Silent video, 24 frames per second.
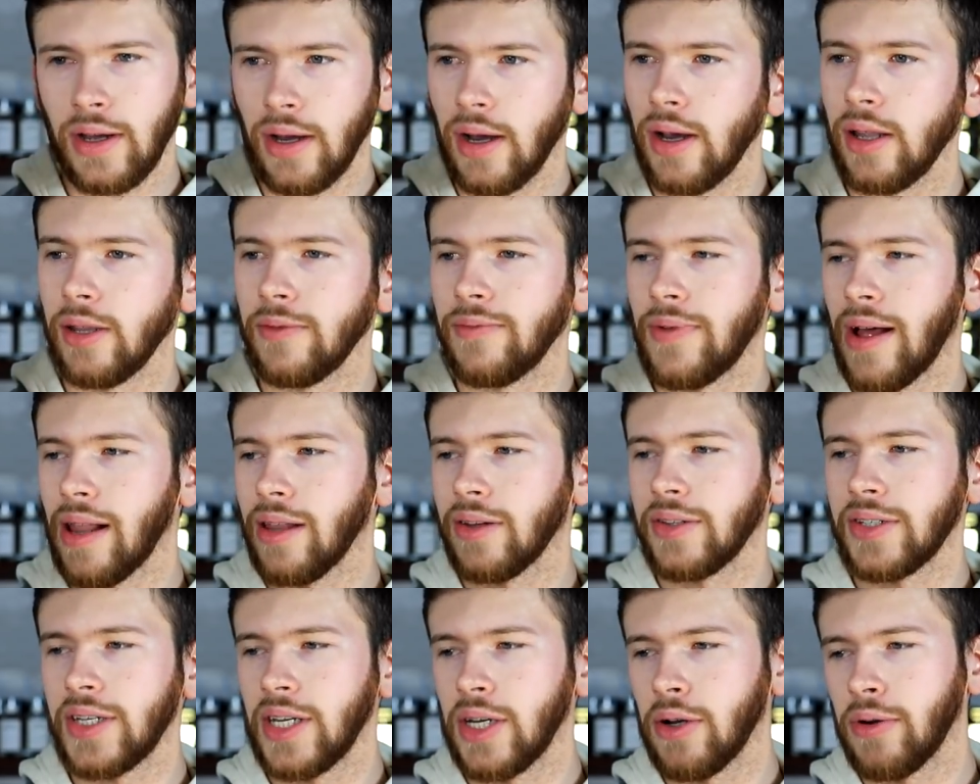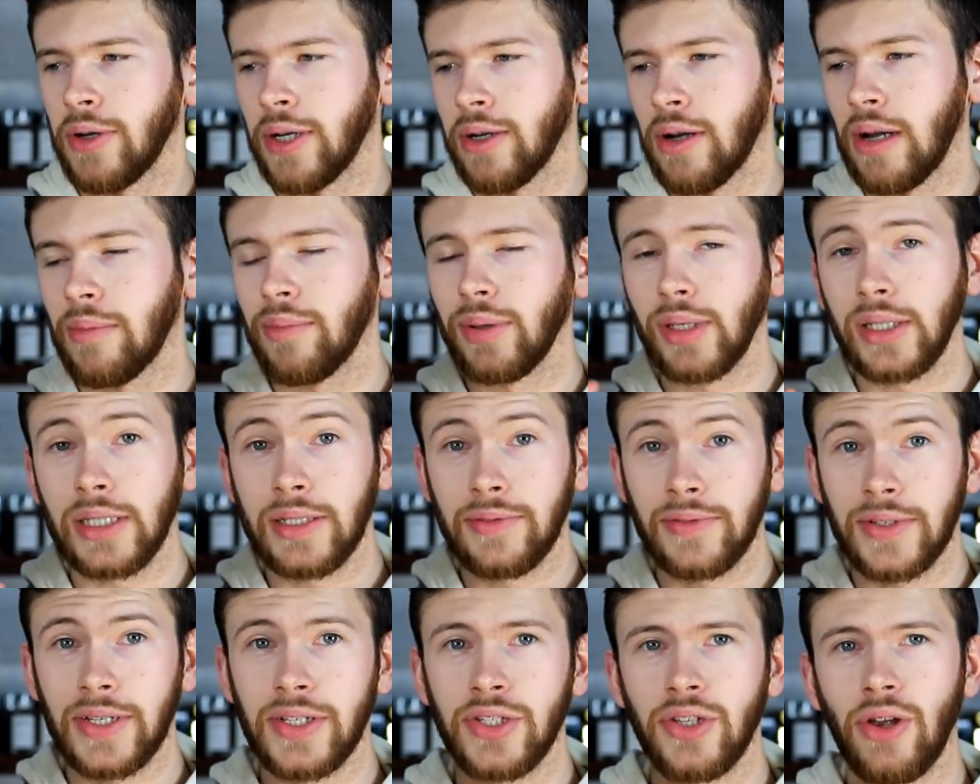Uh, the Valentino here, I
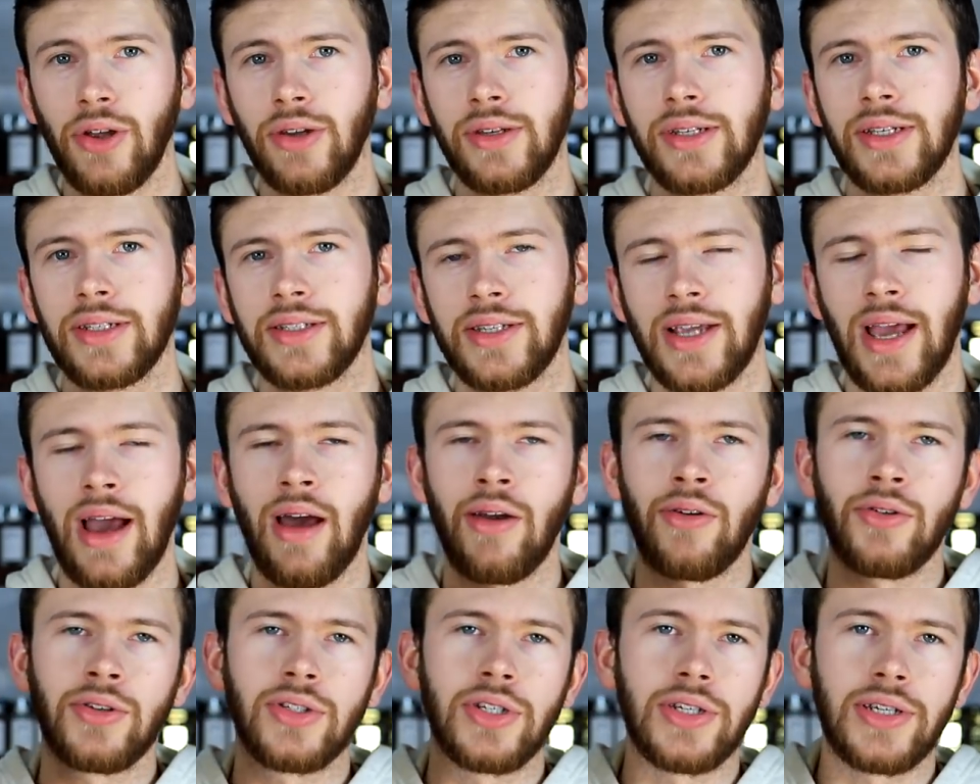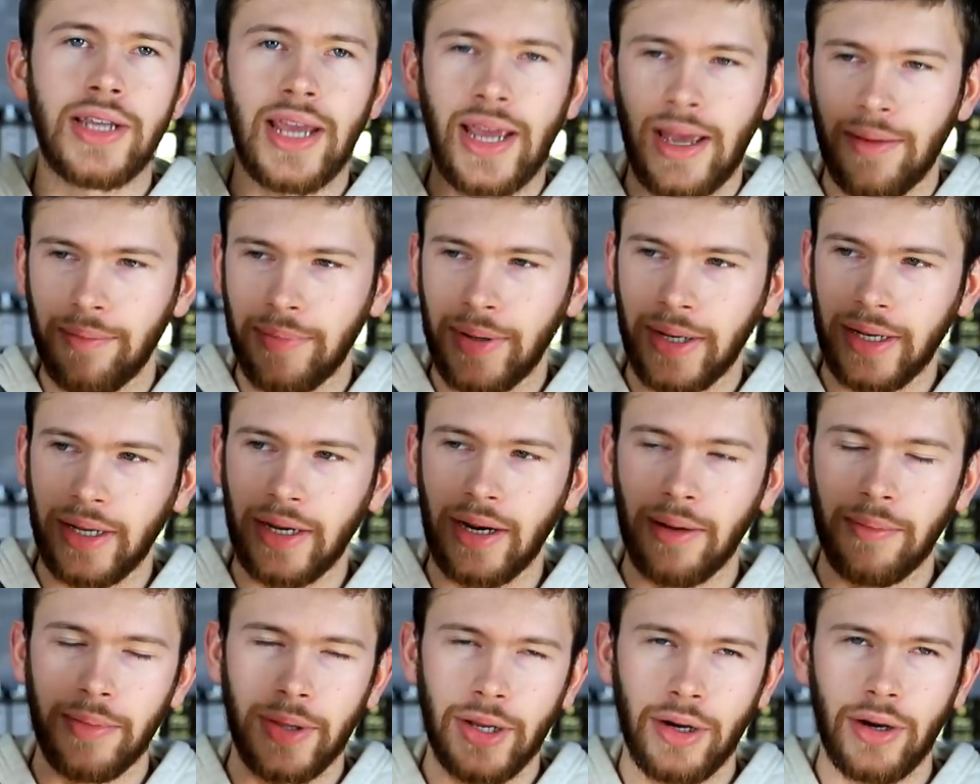believe, is on discounters. You can pick
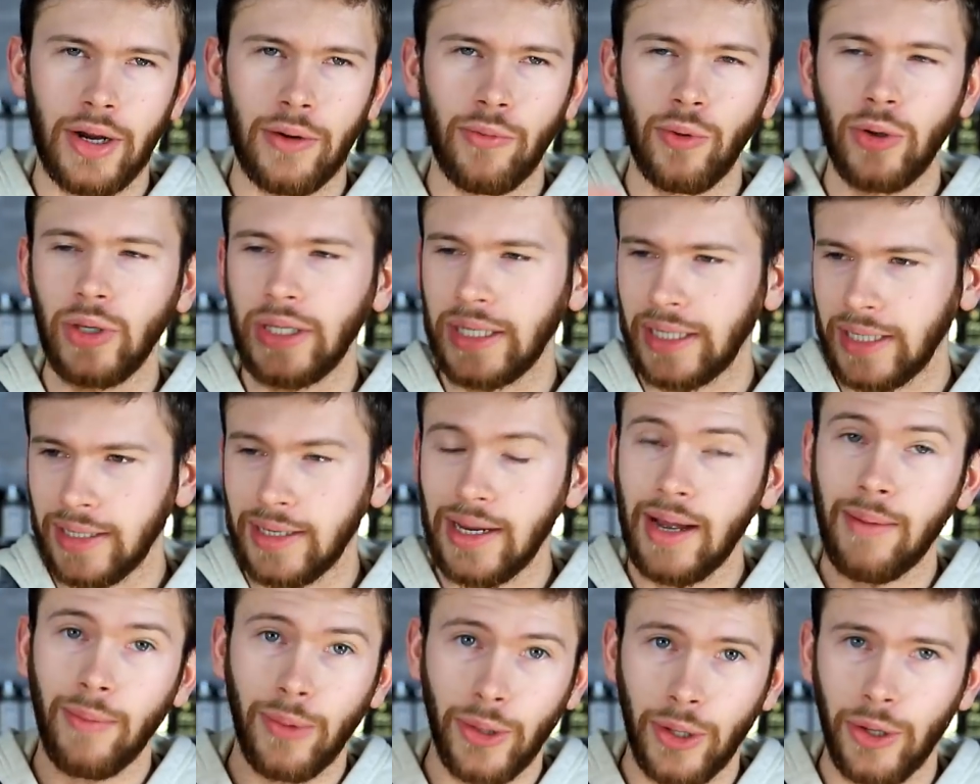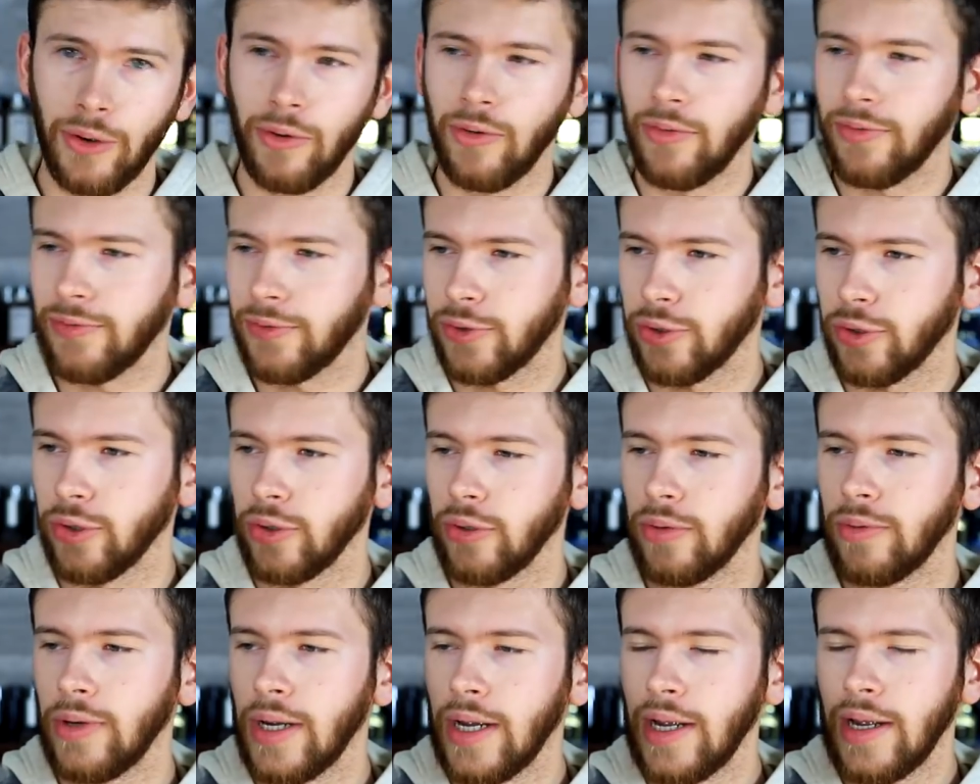it up there. I will link it down below if
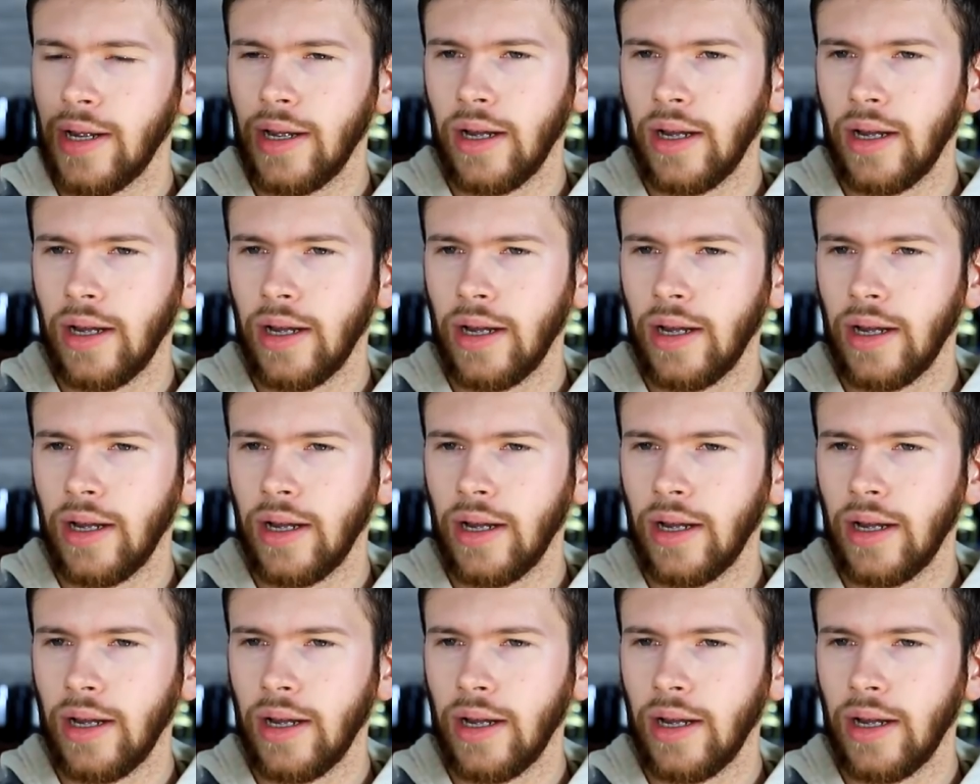true.